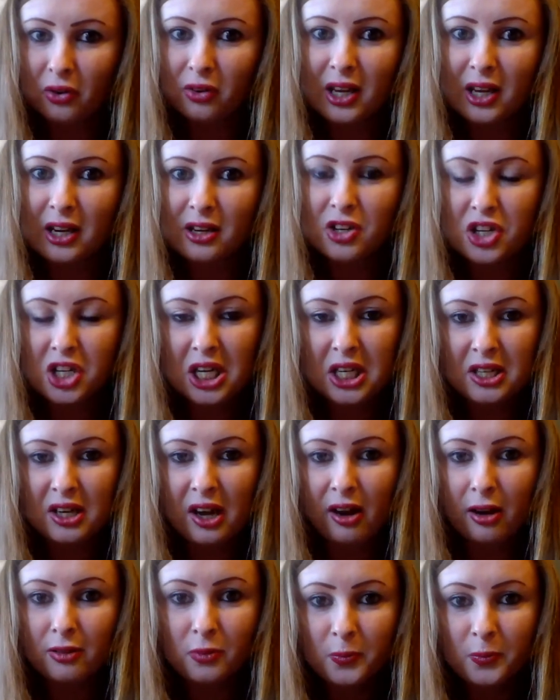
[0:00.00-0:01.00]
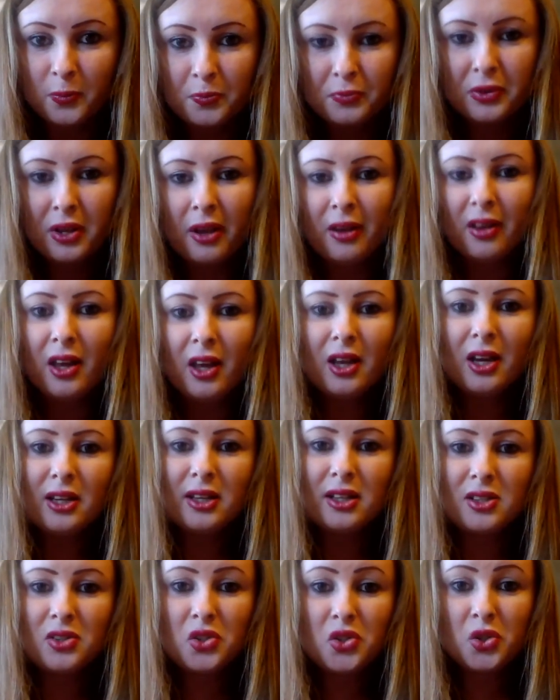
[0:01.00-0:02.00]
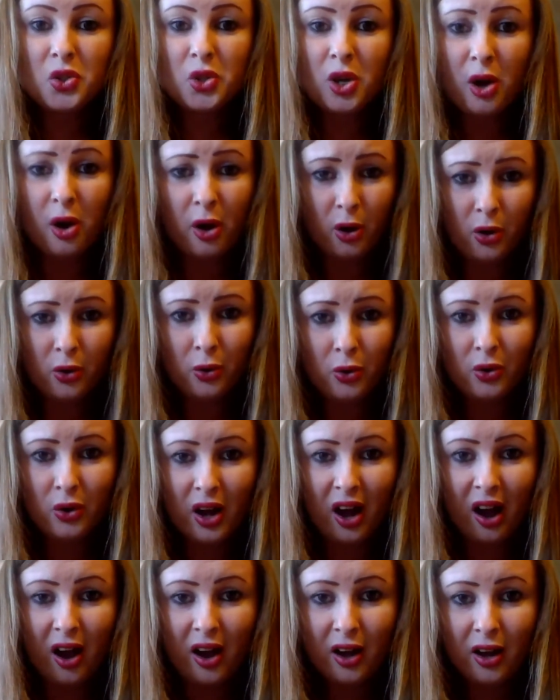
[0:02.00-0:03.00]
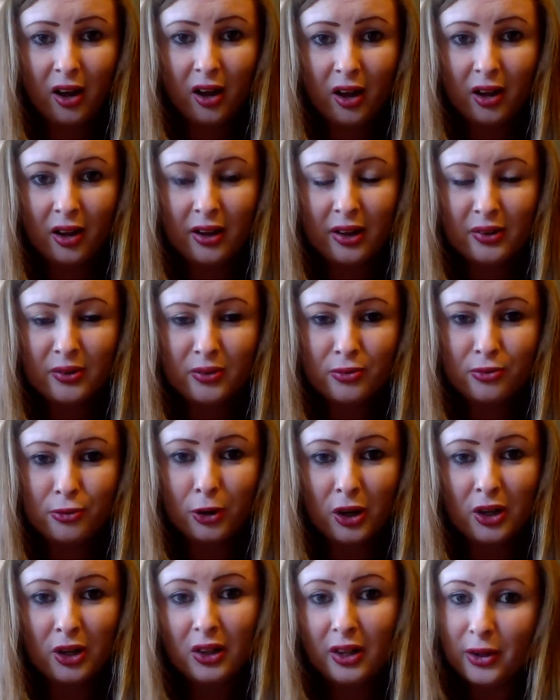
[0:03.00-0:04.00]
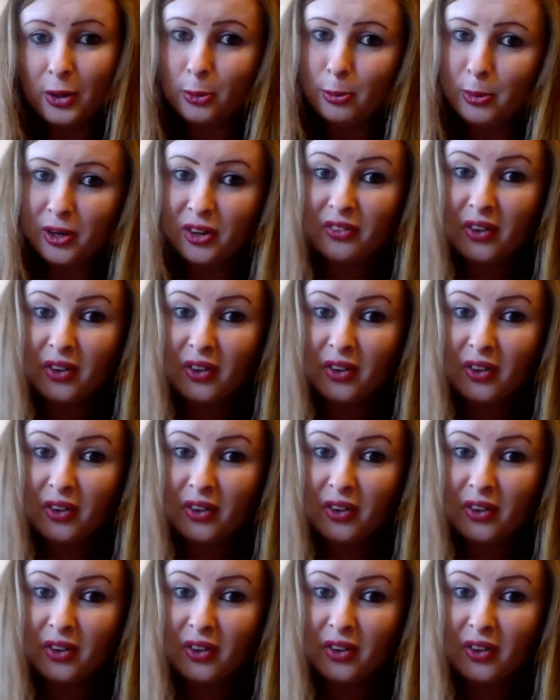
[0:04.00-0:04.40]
get it checked out. So, for a little bit